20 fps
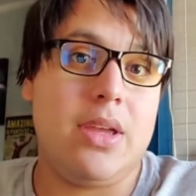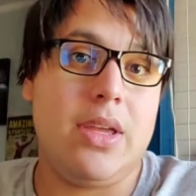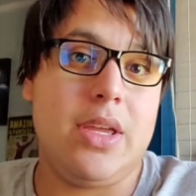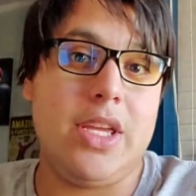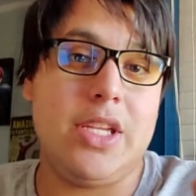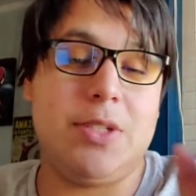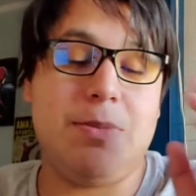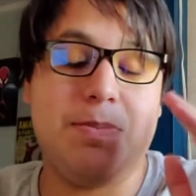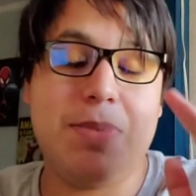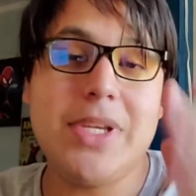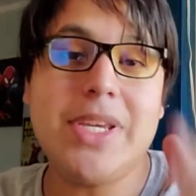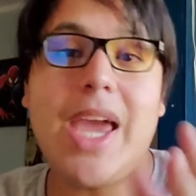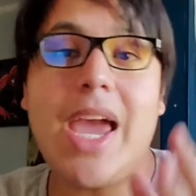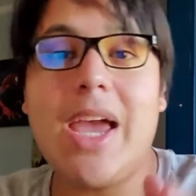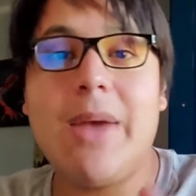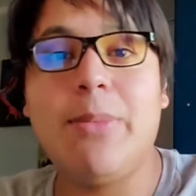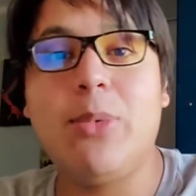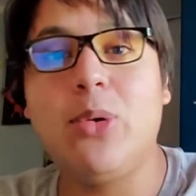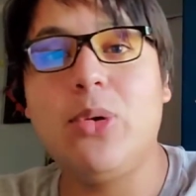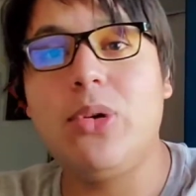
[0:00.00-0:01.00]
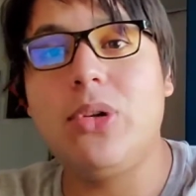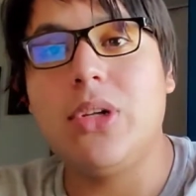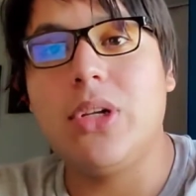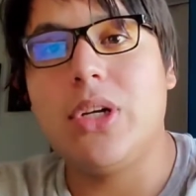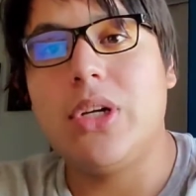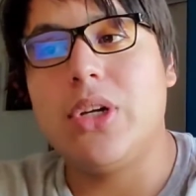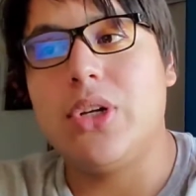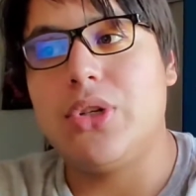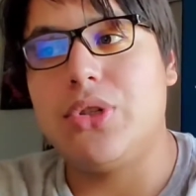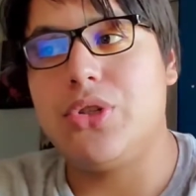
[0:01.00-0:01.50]
is be able
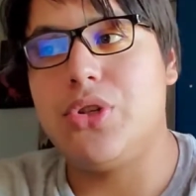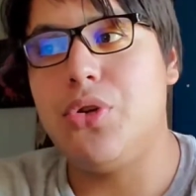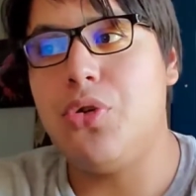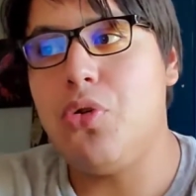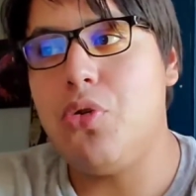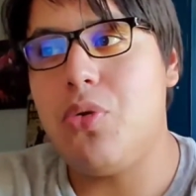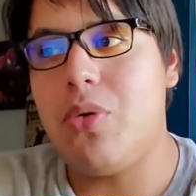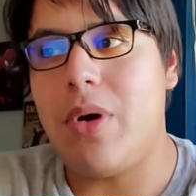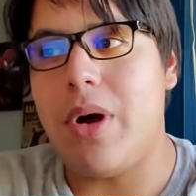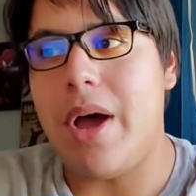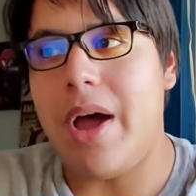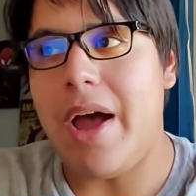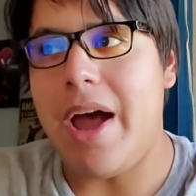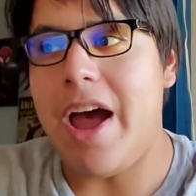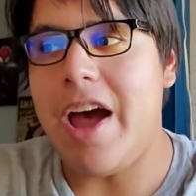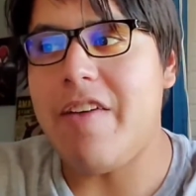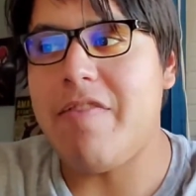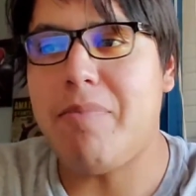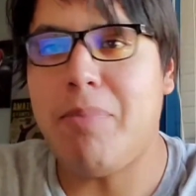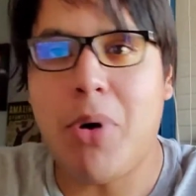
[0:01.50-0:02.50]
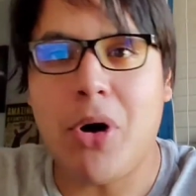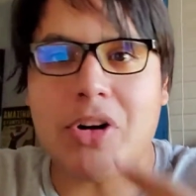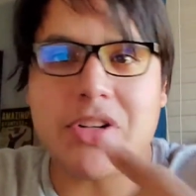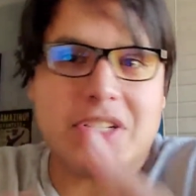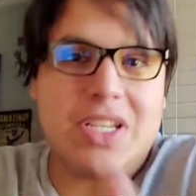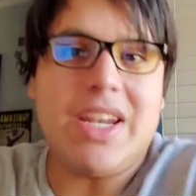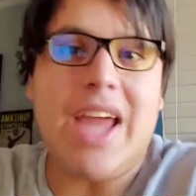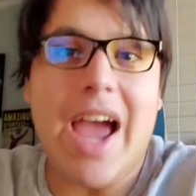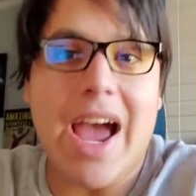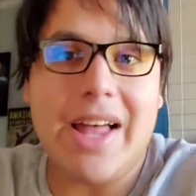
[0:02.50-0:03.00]
to have
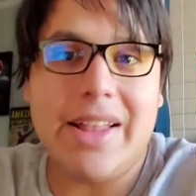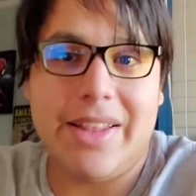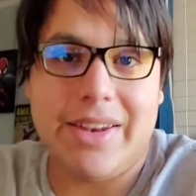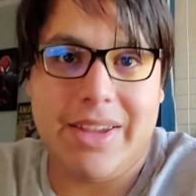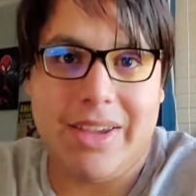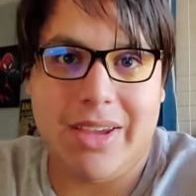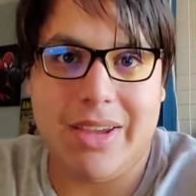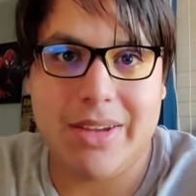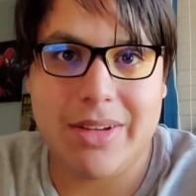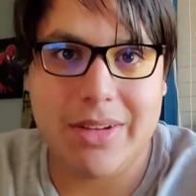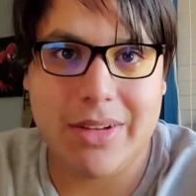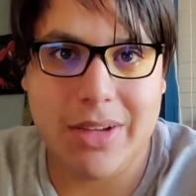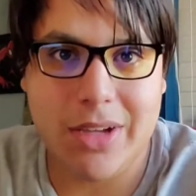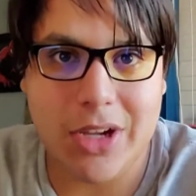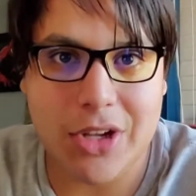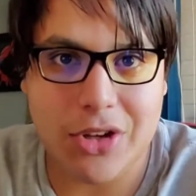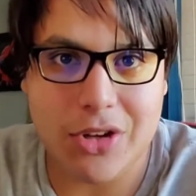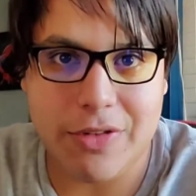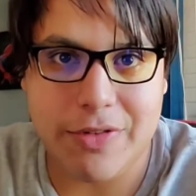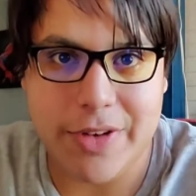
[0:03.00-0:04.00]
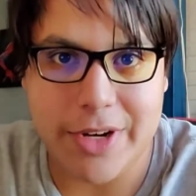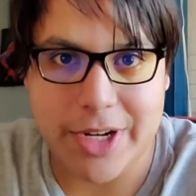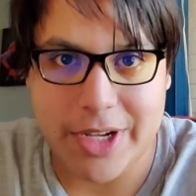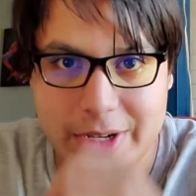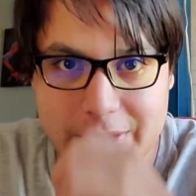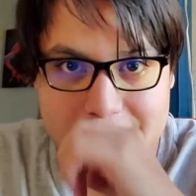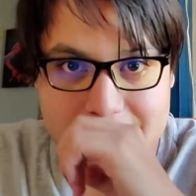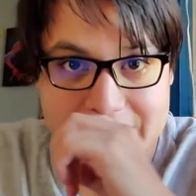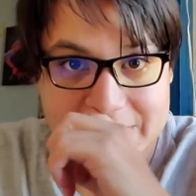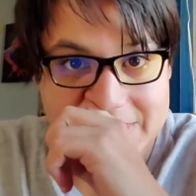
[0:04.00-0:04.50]
personality in your
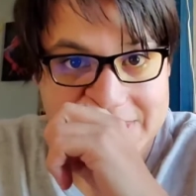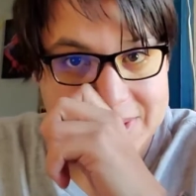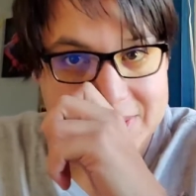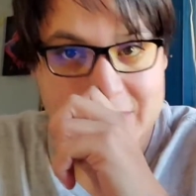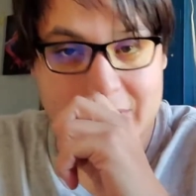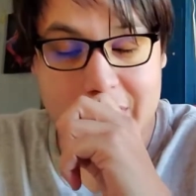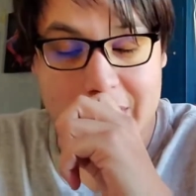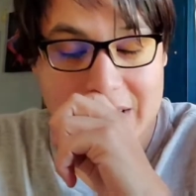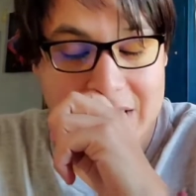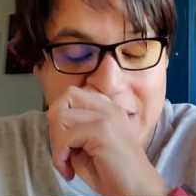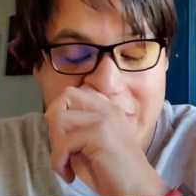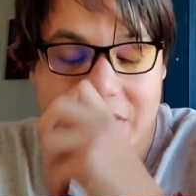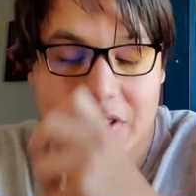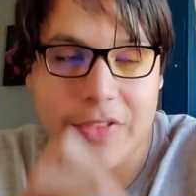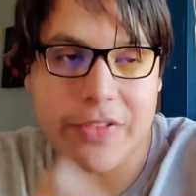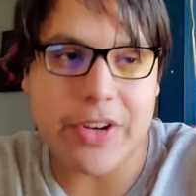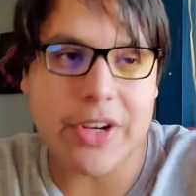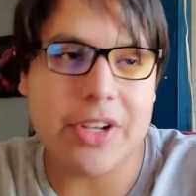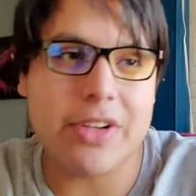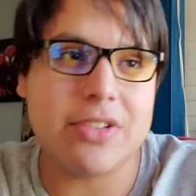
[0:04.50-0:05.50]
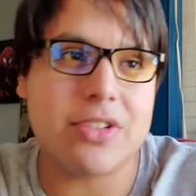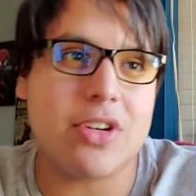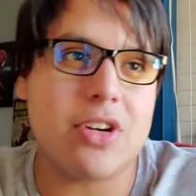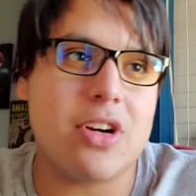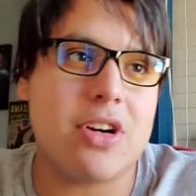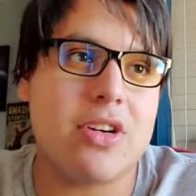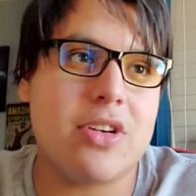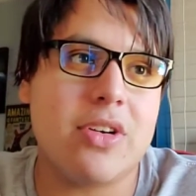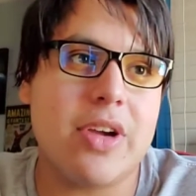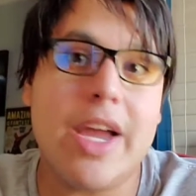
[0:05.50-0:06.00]
videos. All right? If your videos
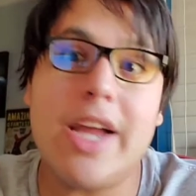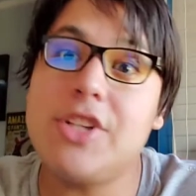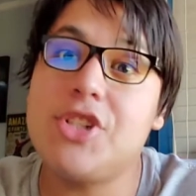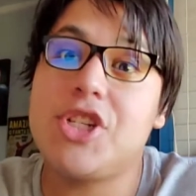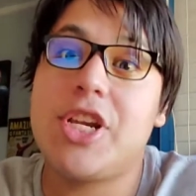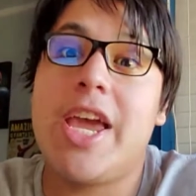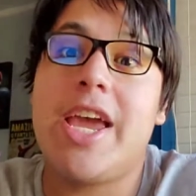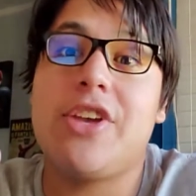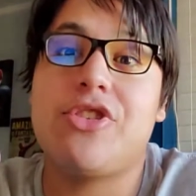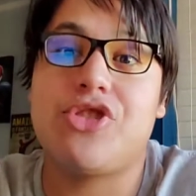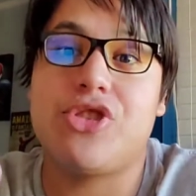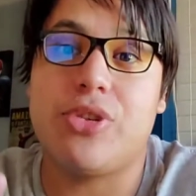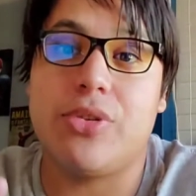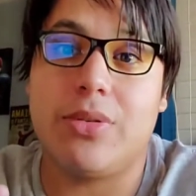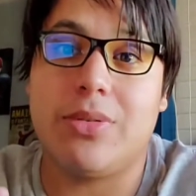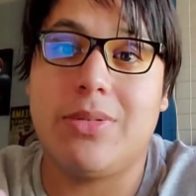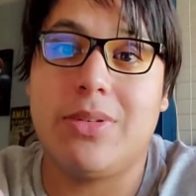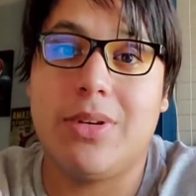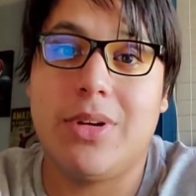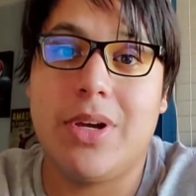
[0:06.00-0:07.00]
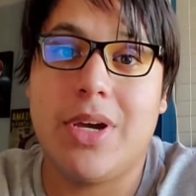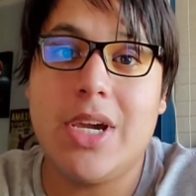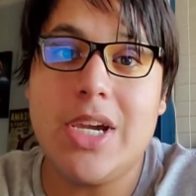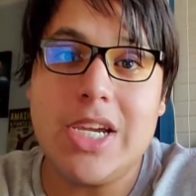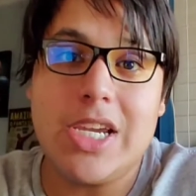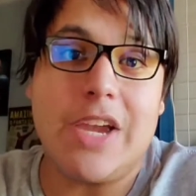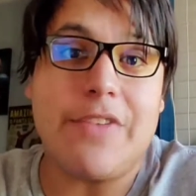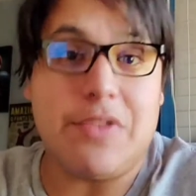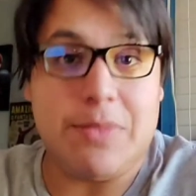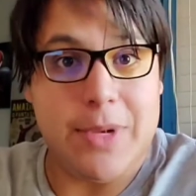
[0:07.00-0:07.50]
are educational,
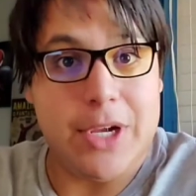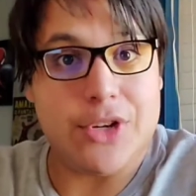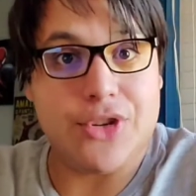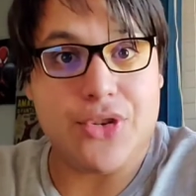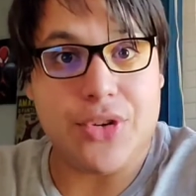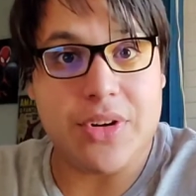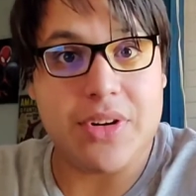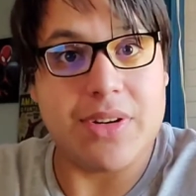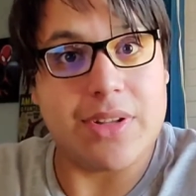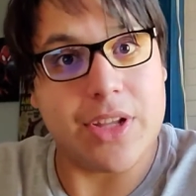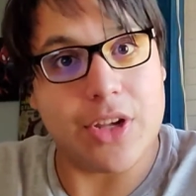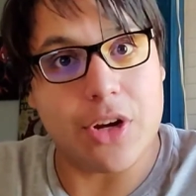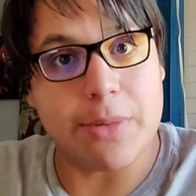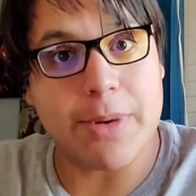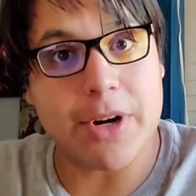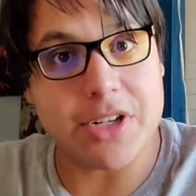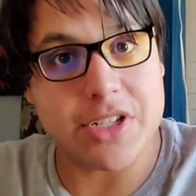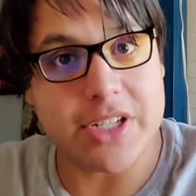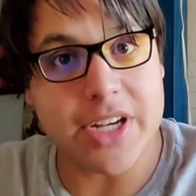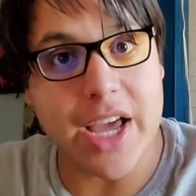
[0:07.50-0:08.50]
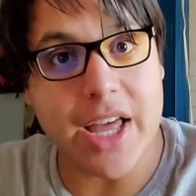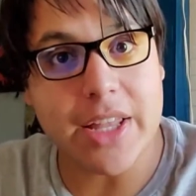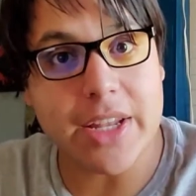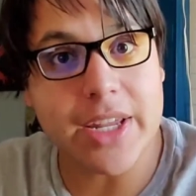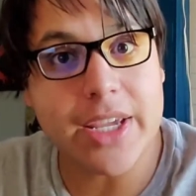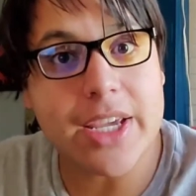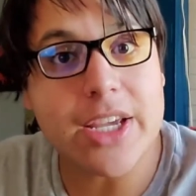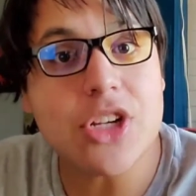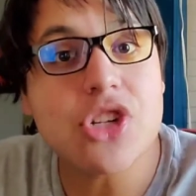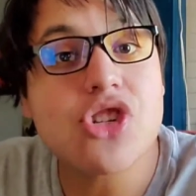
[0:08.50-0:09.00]
you have to make sure that your
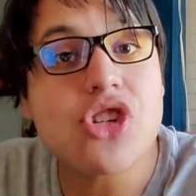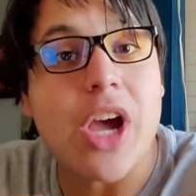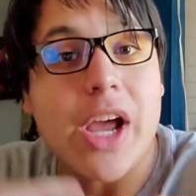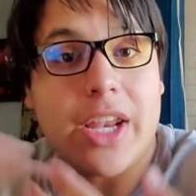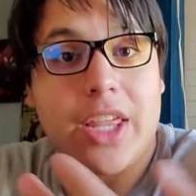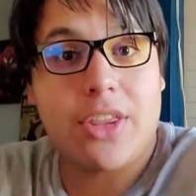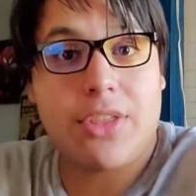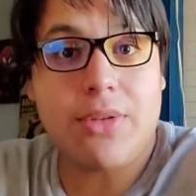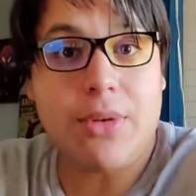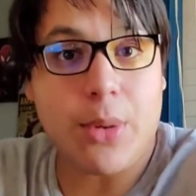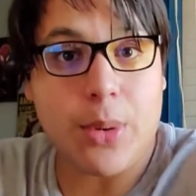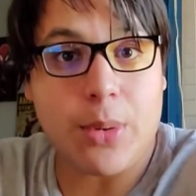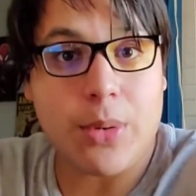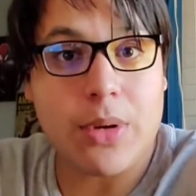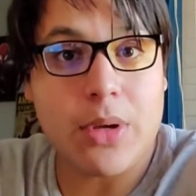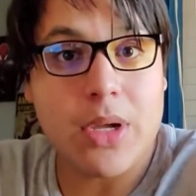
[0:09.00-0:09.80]
personality is shining through.